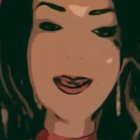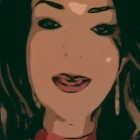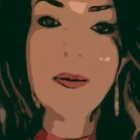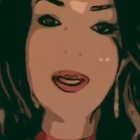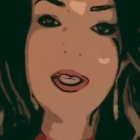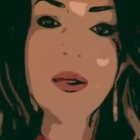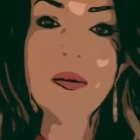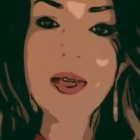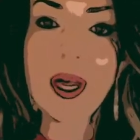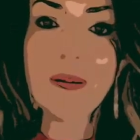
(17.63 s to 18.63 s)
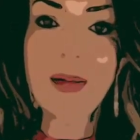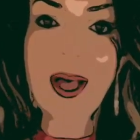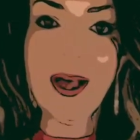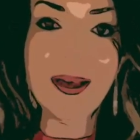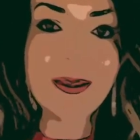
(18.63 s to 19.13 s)
and when you've come
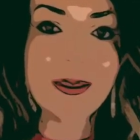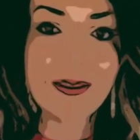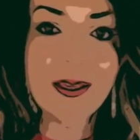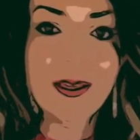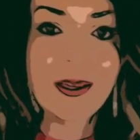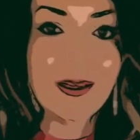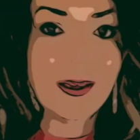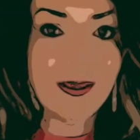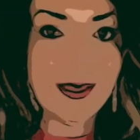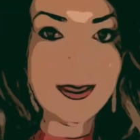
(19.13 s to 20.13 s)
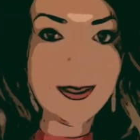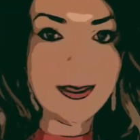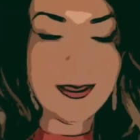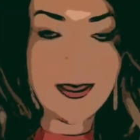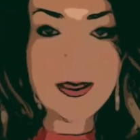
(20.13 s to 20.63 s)
back and
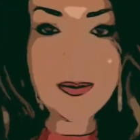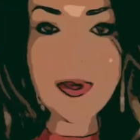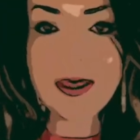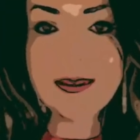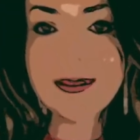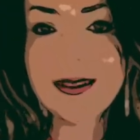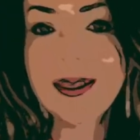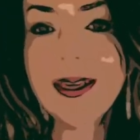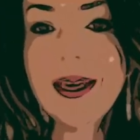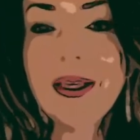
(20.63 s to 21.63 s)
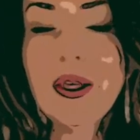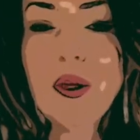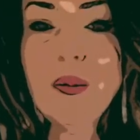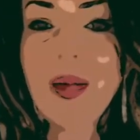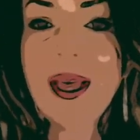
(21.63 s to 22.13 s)
listened to this one,
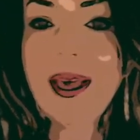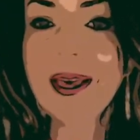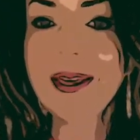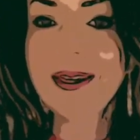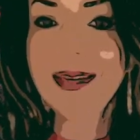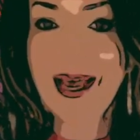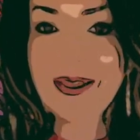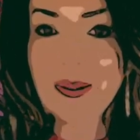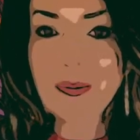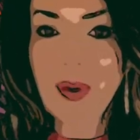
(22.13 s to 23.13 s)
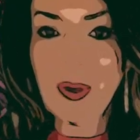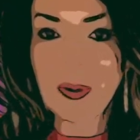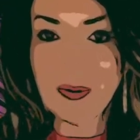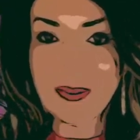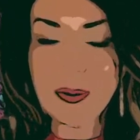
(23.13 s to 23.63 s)
you may add them
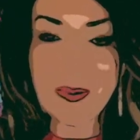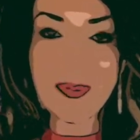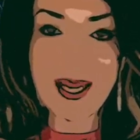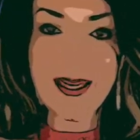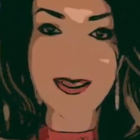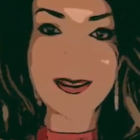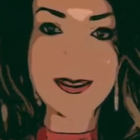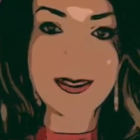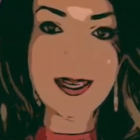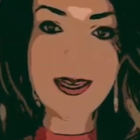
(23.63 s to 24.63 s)
both to a playlist